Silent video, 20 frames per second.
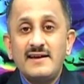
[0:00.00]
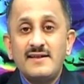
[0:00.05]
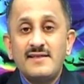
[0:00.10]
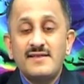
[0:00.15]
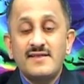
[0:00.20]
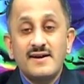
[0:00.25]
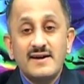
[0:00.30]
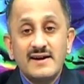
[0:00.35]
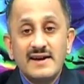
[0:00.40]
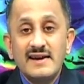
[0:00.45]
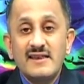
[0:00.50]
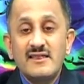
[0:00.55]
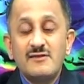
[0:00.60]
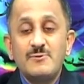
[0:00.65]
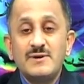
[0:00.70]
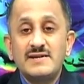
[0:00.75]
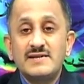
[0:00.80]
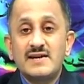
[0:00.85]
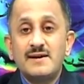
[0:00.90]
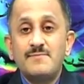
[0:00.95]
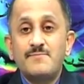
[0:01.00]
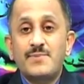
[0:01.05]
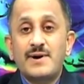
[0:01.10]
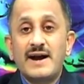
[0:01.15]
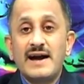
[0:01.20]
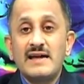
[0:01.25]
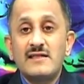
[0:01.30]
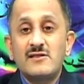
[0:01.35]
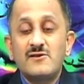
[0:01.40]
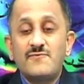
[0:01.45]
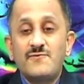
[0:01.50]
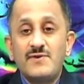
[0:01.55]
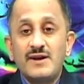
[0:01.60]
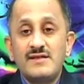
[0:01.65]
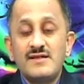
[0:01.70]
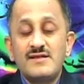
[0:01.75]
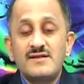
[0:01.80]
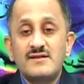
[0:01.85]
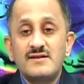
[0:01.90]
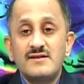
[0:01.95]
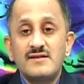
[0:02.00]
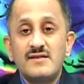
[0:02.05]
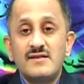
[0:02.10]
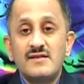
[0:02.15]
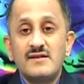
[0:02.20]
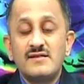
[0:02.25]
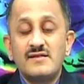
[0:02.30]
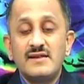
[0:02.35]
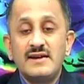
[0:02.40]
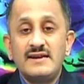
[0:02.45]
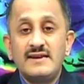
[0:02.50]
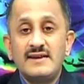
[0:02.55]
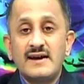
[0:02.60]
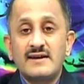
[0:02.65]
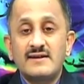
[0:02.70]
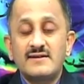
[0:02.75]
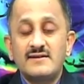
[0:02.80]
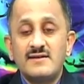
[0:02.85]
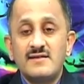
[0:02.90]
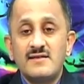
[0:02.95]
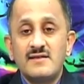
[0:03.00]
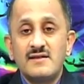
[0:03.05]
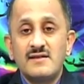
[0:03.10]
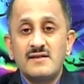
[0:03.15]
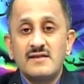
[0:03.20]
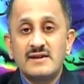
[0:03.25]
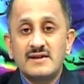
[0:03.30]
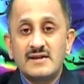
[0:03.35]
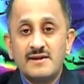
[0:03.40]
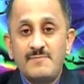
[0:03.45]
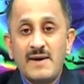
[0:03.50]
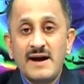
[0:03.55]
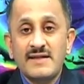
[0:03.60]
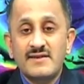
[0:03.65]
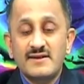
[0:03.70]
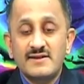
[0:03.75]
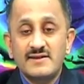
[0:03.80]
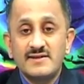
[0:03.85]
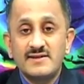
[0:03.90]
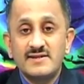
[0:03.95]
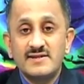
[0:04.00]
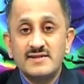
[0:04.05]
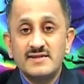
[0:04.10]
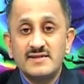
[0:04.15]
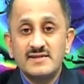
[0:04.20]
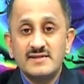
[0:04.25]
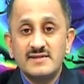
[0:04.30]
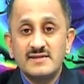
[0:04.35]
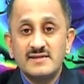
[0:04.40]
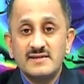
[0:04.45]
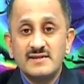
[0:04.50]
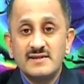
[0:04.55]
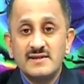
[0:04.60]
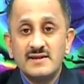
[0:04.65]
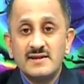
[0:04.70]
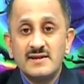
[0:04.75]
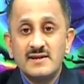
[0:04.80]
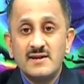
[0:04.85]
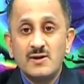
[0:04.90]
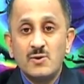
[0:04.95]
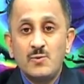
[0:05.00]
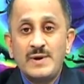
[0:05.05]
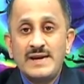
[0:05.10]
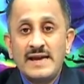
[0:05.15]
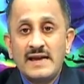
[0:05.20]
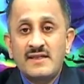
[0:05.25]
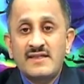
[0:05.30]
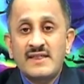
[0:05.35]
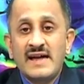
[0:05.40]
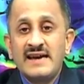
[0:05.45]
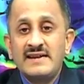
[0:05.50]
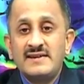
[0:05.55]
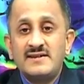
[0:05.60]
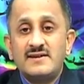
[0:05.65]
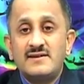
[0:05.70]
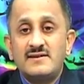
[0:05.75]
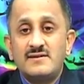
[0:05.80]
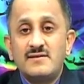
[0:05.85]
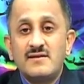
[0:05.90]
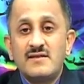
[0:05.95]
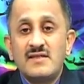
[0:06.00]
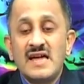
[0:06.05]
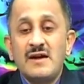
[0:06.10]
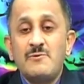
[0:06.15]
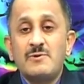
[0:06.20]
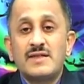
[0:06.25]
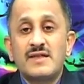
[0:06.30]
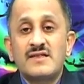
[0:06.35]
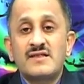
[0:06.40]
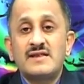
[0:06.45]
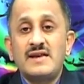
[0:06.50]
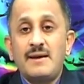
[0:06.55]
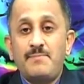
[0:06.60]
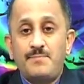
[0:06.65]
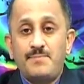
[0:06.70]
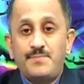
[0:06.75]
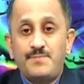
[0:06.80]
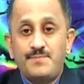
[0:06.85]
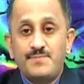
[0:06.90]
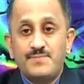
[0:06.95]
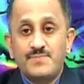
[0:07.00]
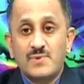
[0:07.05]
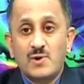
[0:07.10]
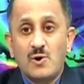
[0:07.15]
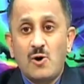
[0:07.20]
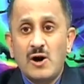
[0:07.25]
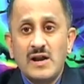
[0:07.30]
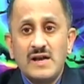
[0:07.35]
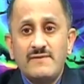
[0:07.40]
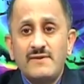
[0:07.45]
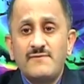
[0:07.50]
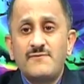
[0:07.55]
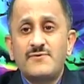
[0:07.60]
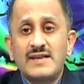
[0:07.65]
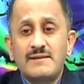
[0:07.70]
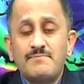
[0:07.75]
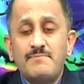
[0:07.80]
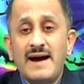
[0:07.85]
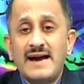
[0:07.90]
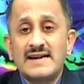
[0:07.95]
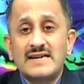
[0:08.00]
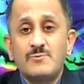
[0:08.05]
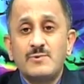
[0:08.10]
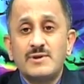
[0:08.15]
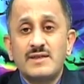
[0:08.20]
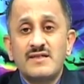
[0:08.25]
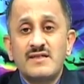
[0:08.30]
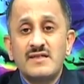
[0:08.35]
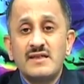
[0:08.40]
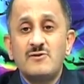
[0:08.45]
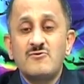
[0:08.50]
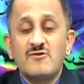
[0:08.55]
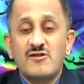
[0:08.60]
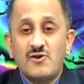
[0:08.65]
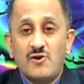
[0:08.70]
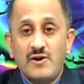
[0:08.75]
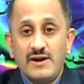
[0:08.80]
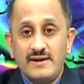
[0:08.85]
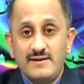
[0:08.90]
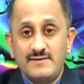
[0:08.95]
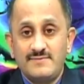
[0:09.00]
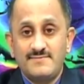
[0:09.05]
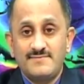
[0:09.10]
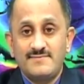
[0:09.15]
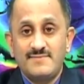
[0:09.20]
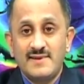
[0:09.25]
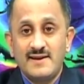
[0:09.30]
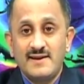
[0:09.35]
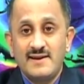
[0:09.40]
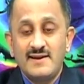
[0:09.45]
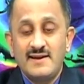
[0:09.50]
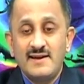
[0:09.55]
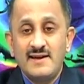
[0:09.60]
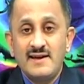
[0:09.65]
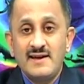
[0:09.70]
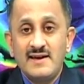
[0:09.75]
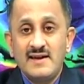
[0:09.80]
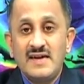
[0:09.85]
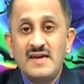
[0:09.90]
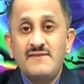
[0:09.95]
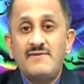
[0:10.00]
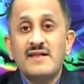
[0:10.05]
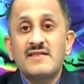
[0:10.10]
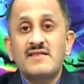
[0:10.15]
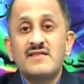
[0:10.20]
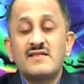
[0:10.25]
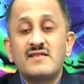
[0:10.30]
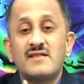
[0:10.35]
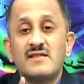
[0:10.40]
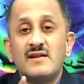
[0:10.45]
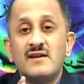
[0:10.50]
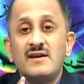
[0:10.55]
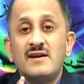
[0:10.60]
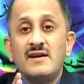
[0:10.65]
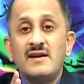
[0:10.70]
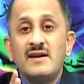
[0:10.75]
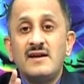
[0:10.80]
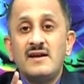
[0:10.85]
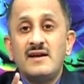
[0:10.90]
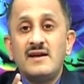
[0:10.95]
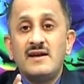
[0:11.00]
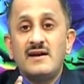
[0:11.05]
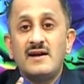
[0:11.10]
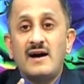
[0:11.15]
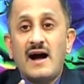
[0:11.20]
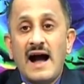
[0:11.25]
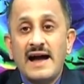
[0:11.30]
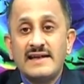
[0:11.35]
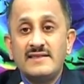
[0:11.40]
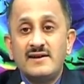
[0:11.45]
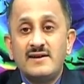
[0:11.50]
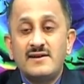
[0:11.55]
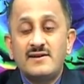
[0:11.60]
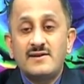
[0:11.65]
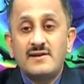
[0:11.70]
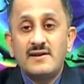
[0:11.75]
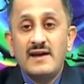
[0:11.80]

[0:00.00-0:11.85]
Circuits which comprise of resistances, inductances and capacitances, when excited say with a step or even for that matter with a sinusoid, give us either